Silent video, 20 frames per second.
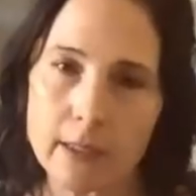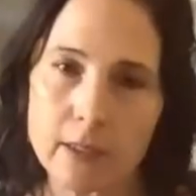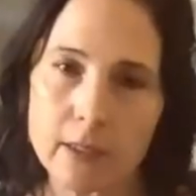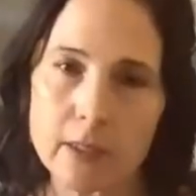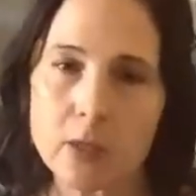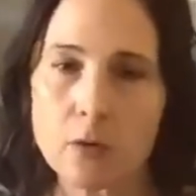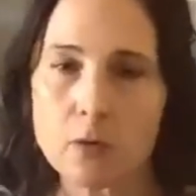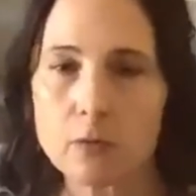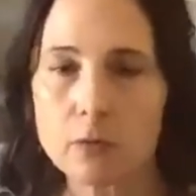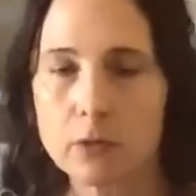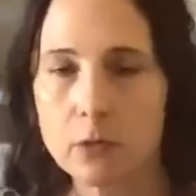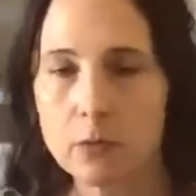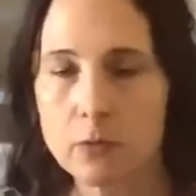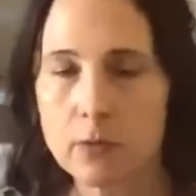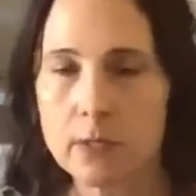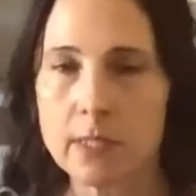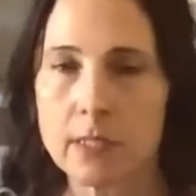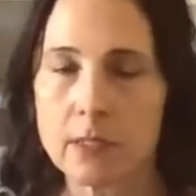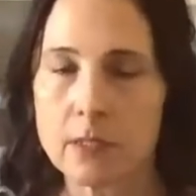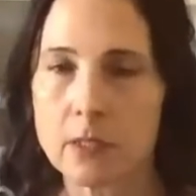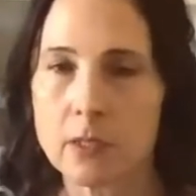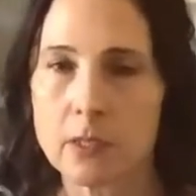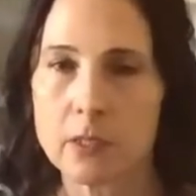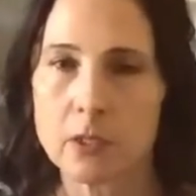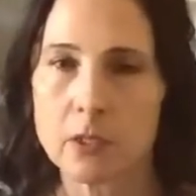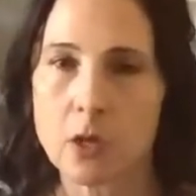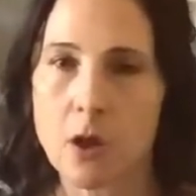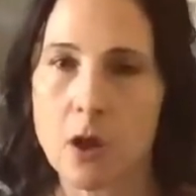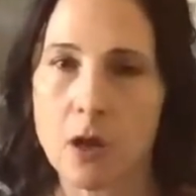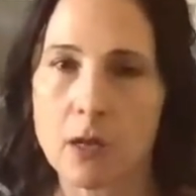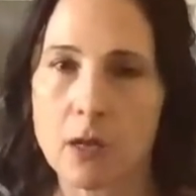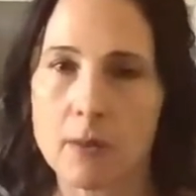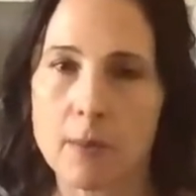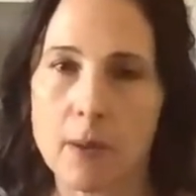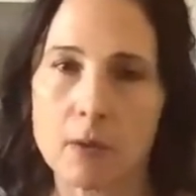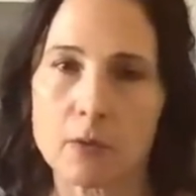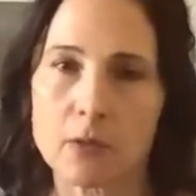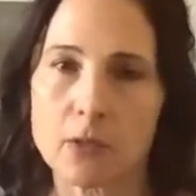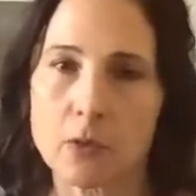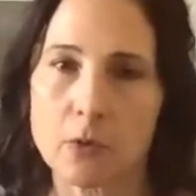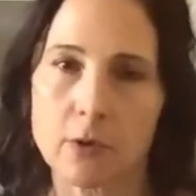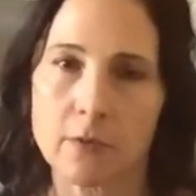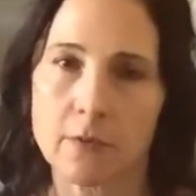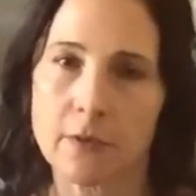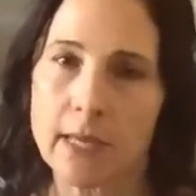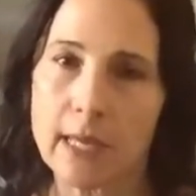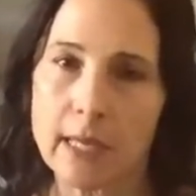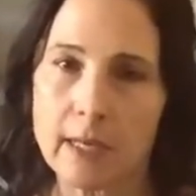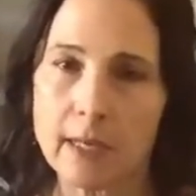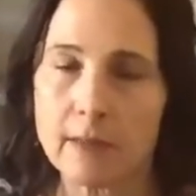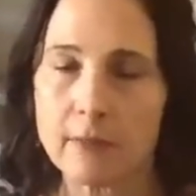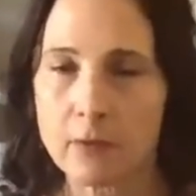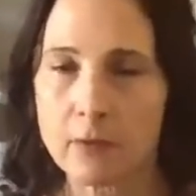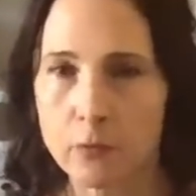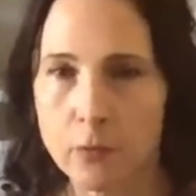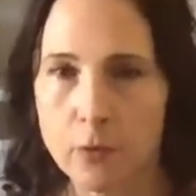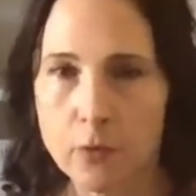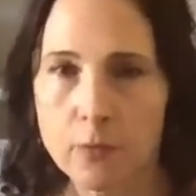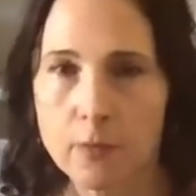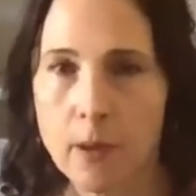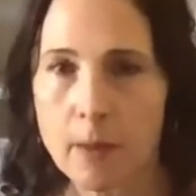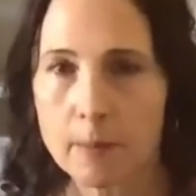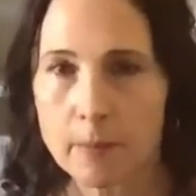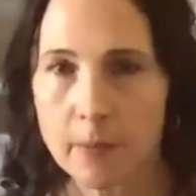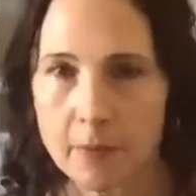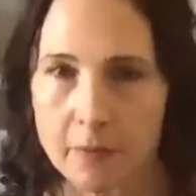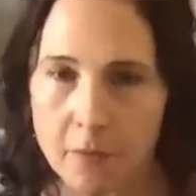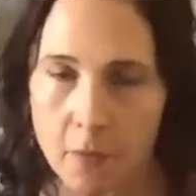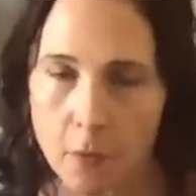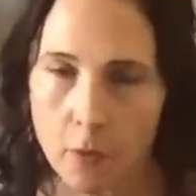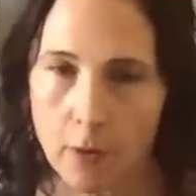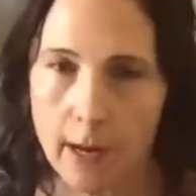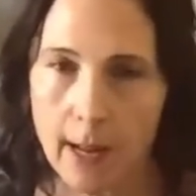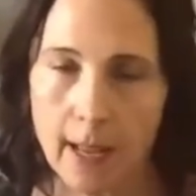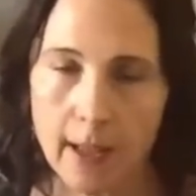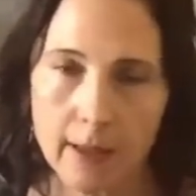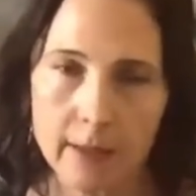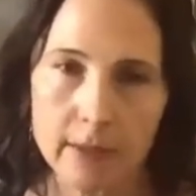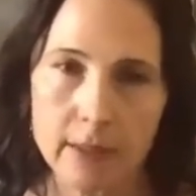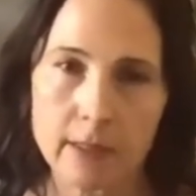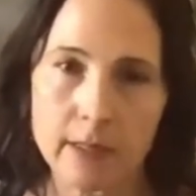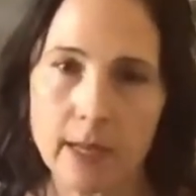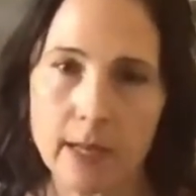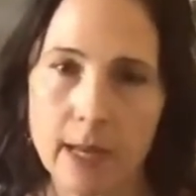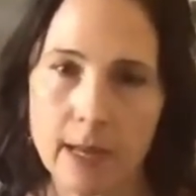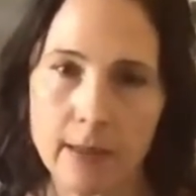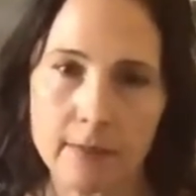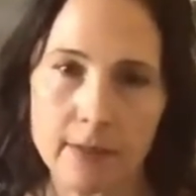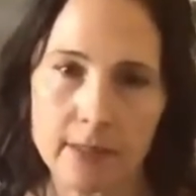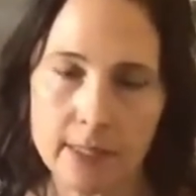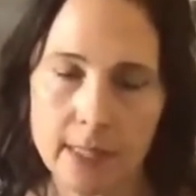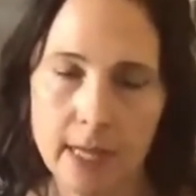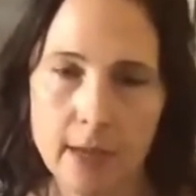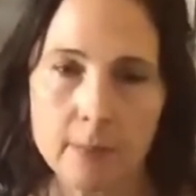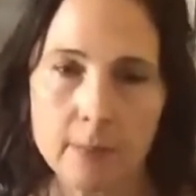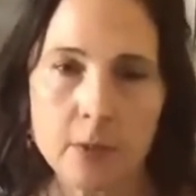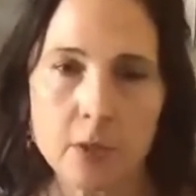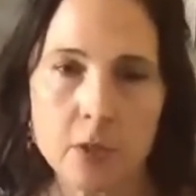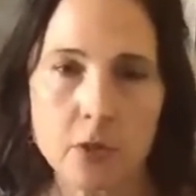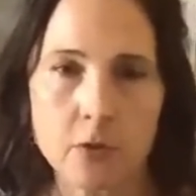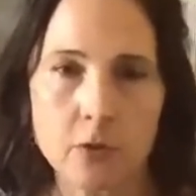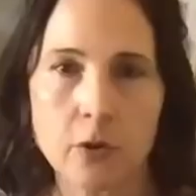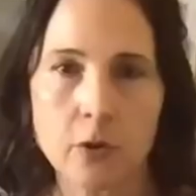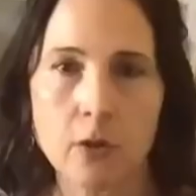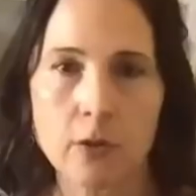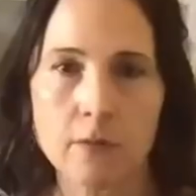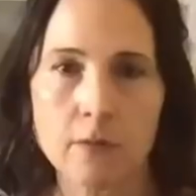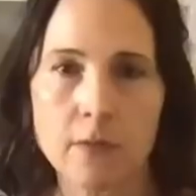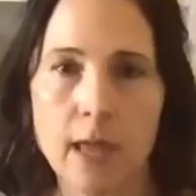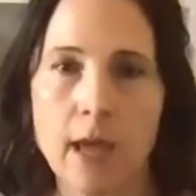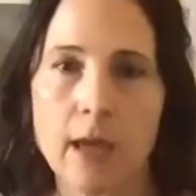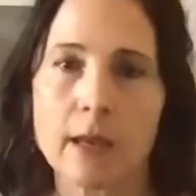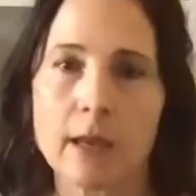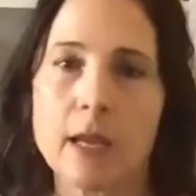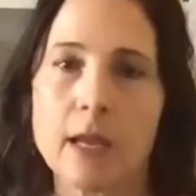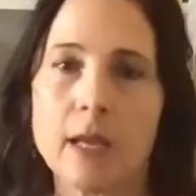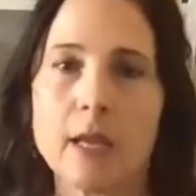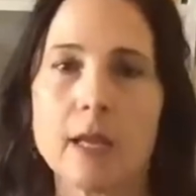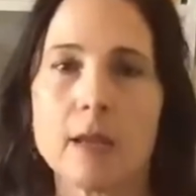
So Lewis is going to talk about sort of heating the room up beforehand and the temperature and all of that.